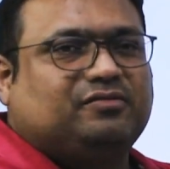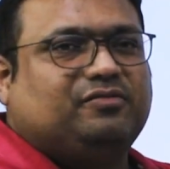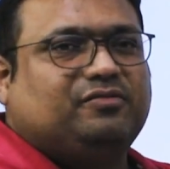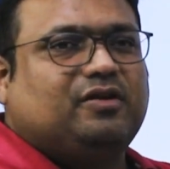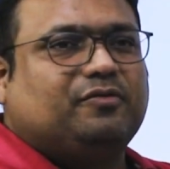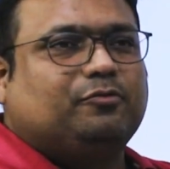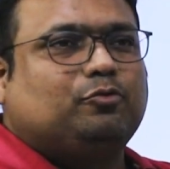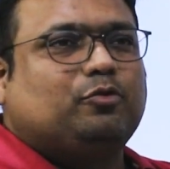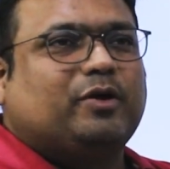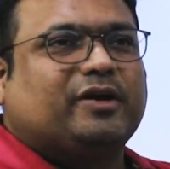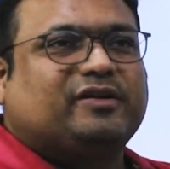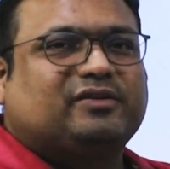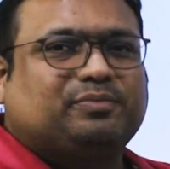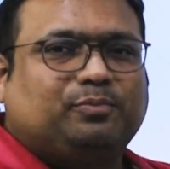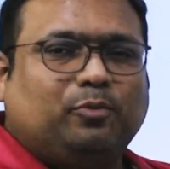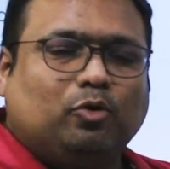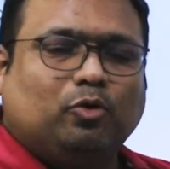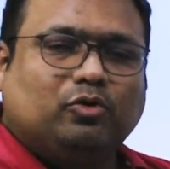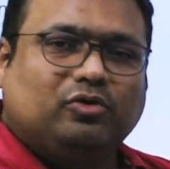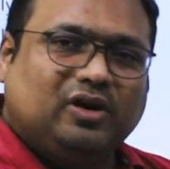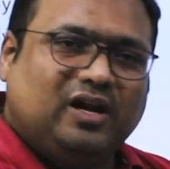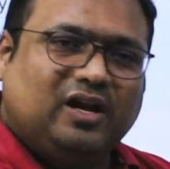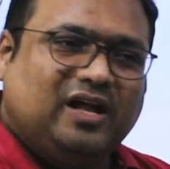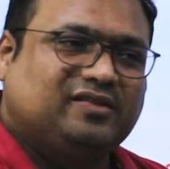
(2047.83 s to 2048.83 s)
we have to
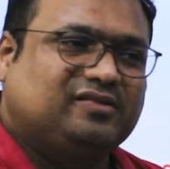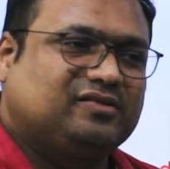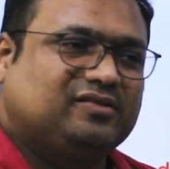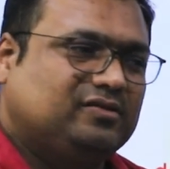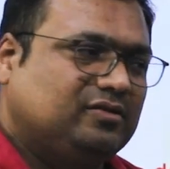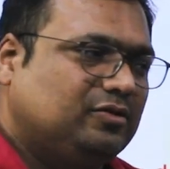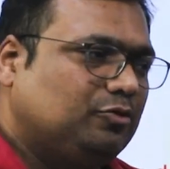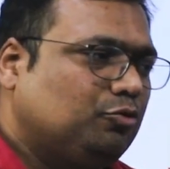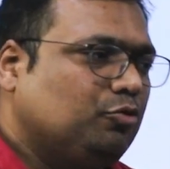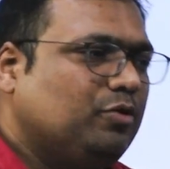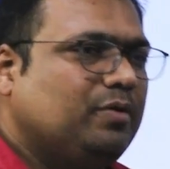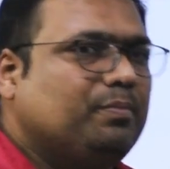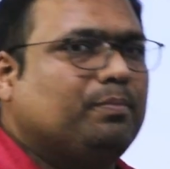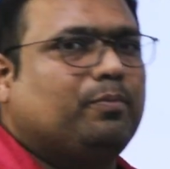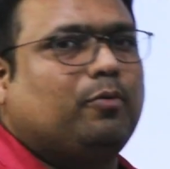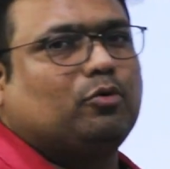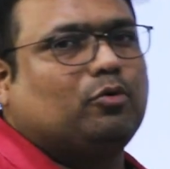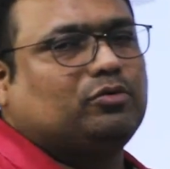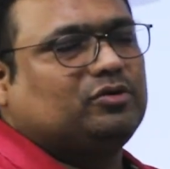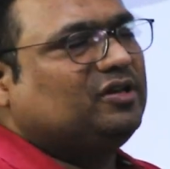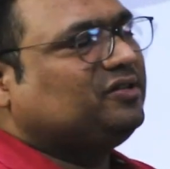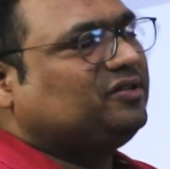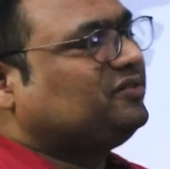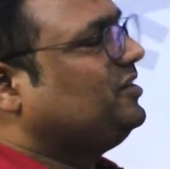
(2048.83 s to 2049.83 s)
export less to
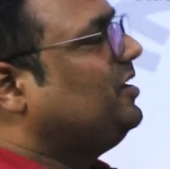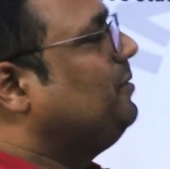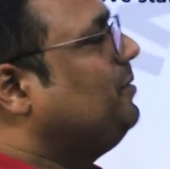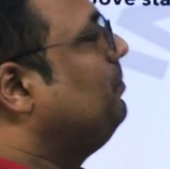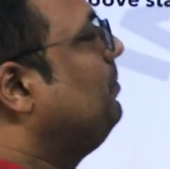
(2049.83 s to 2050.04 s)
import the same.